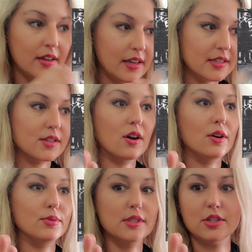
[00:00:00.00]
His
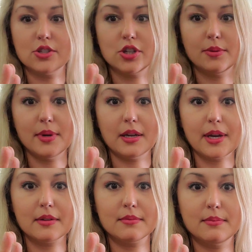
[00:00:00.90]
car was just Chitty Bang
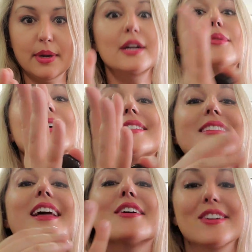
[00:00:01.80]
Bang. But anyways,
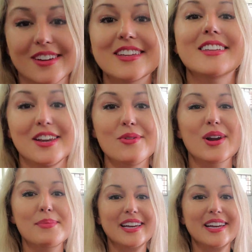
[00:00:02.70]
now you, you know what I